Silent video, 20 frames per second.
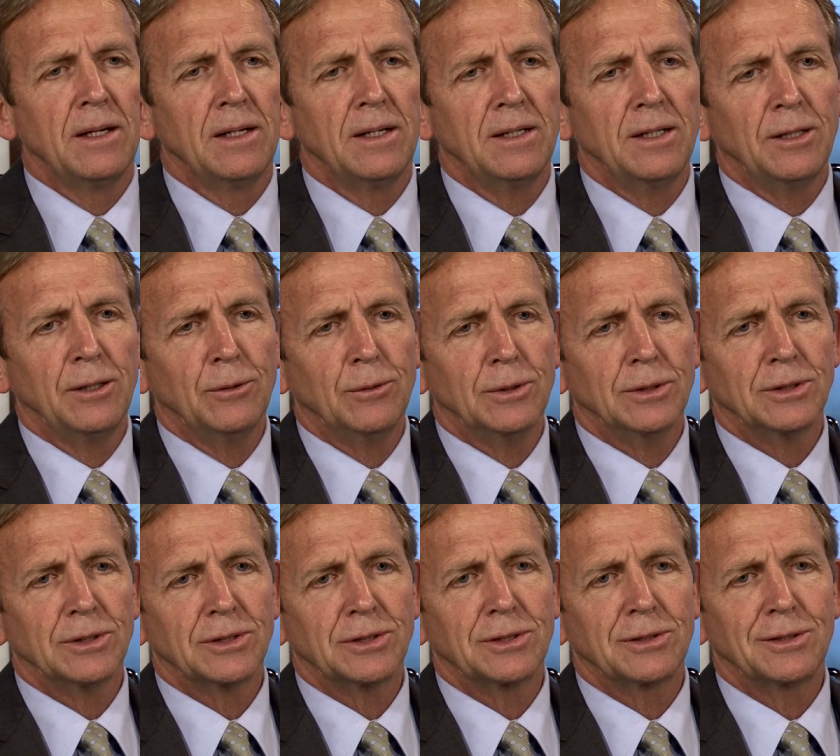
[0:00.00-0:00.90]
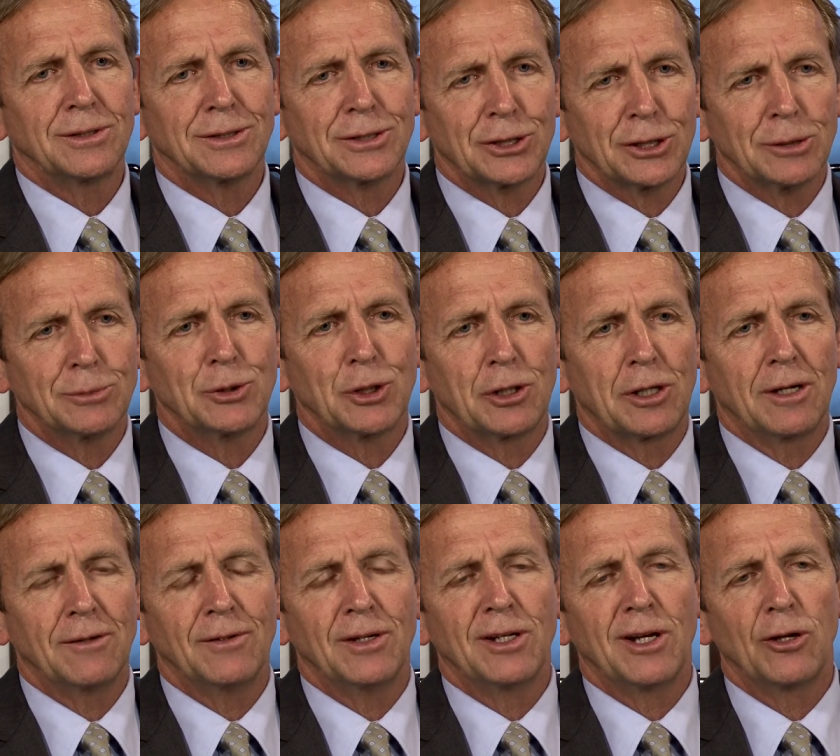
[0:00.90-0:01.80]
And he was the subject
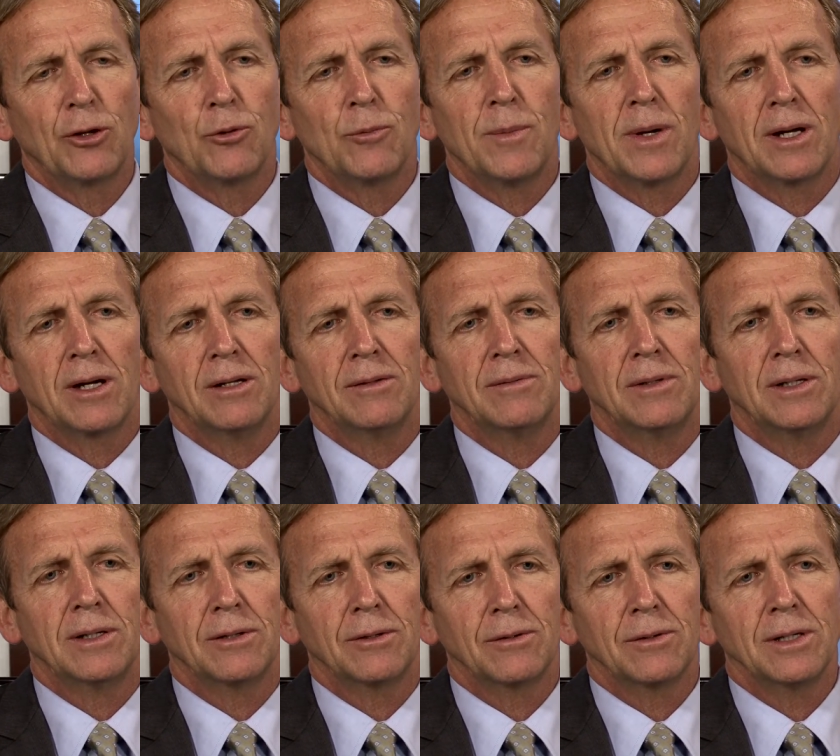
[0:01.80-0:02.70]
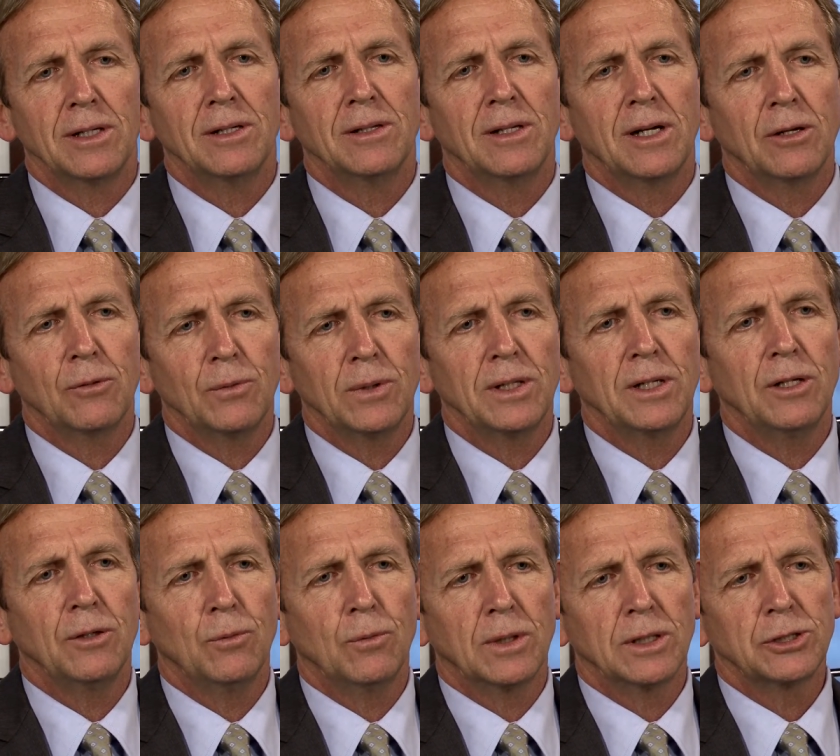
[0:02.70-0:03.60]
of another Medal of Honor in that when
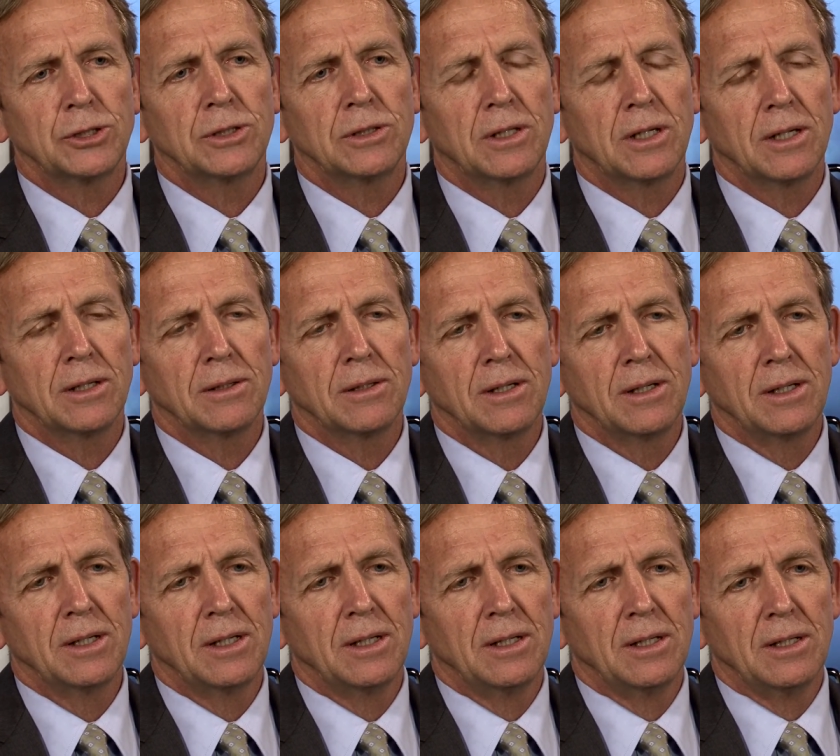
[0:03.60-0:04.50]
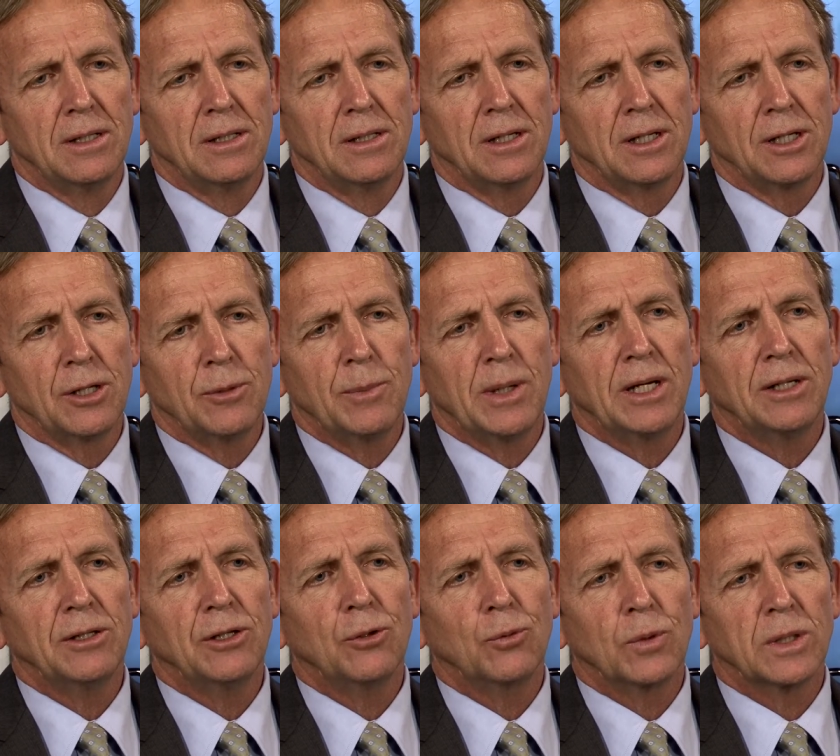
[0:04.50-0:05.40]
he was shot, uh, the
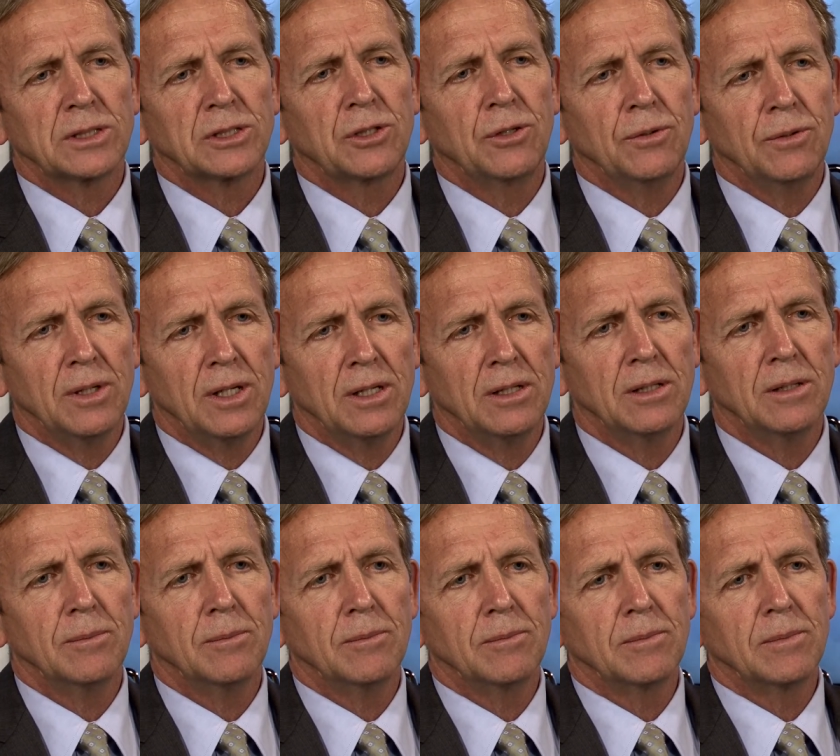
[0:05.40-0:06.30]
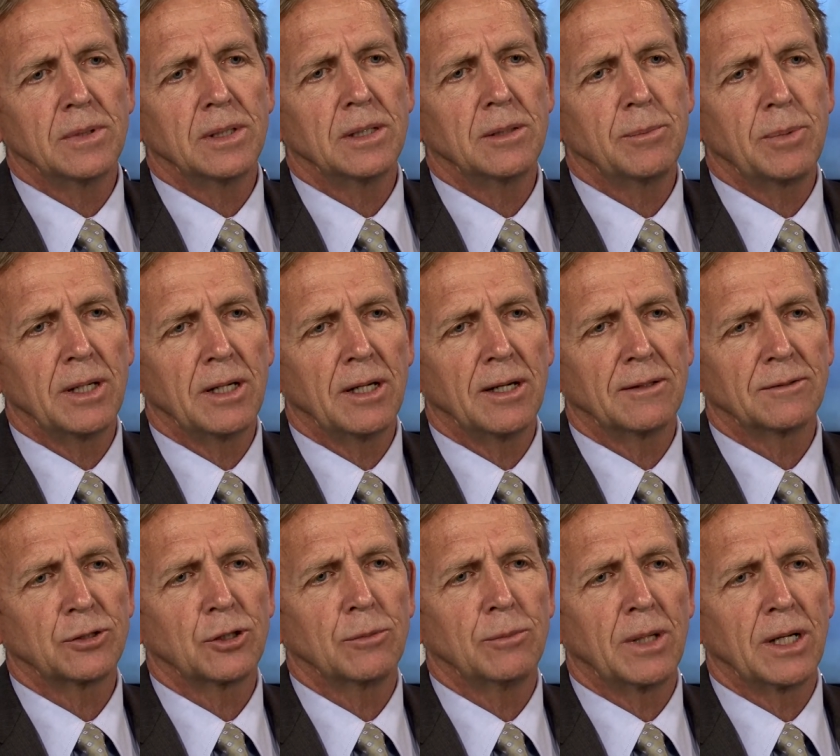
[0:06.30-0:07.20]
man who rescued him, uh, Petty
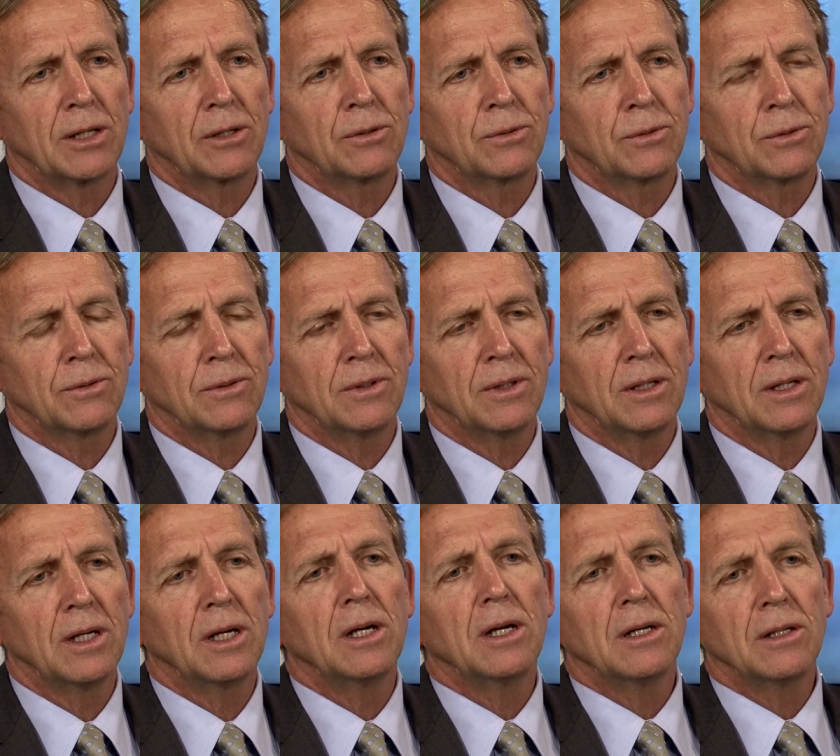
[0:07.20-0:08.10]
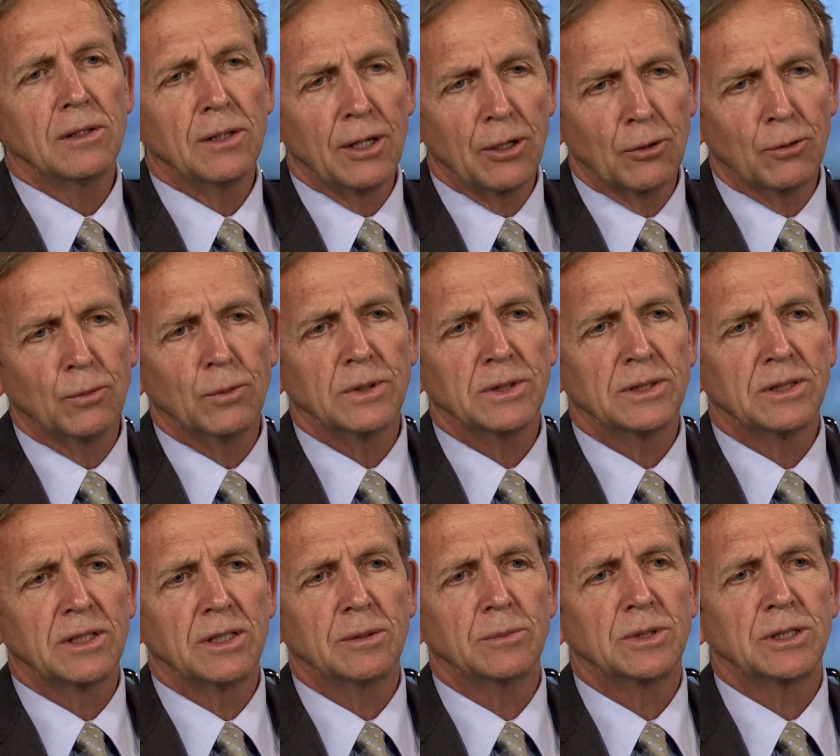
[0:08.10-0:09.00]
Officer Mike Thornton, later
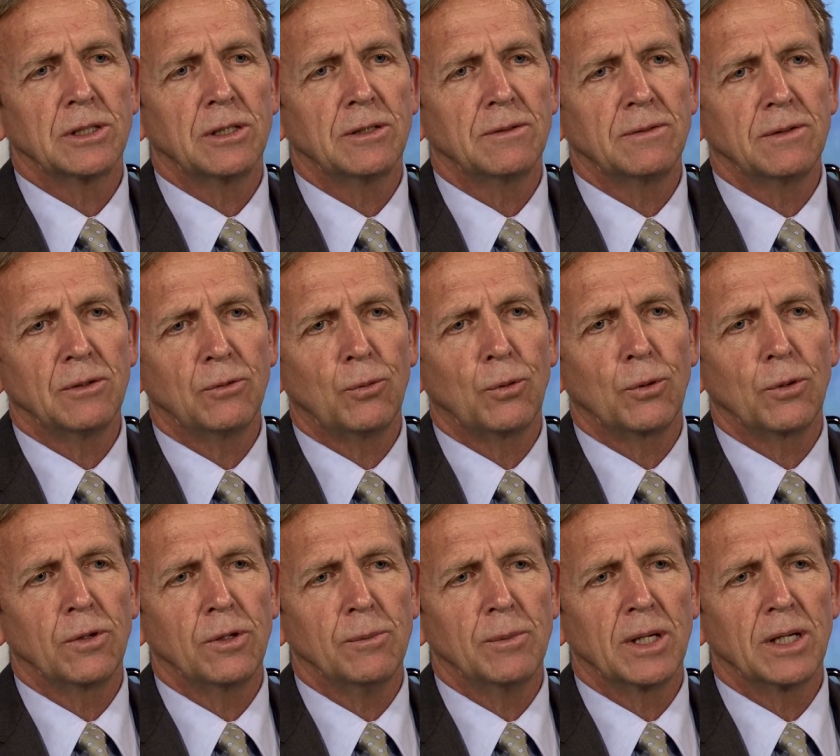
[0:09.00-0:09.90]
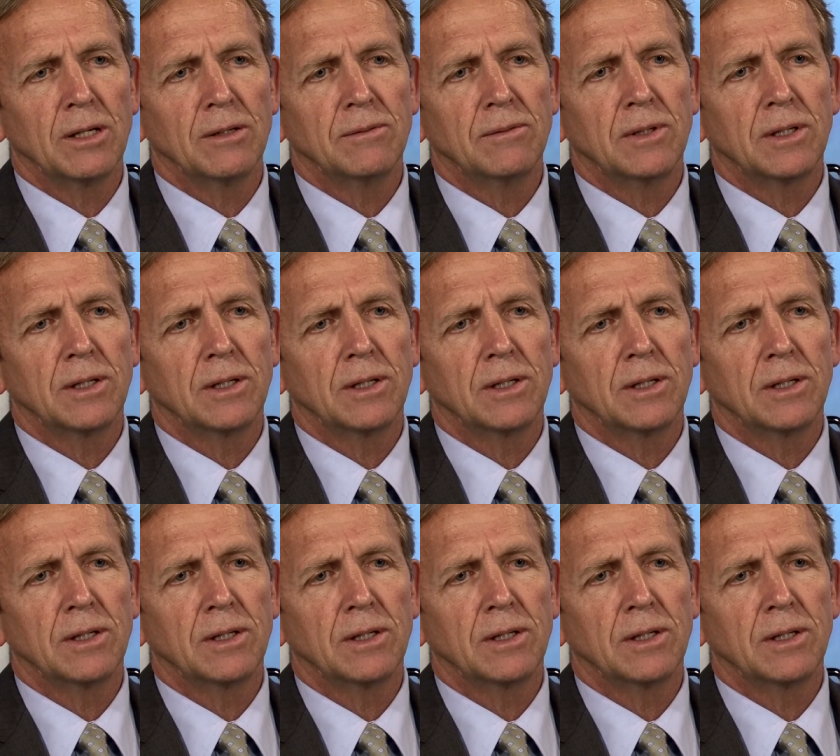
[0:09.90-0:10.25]
was himself awarded the Medal of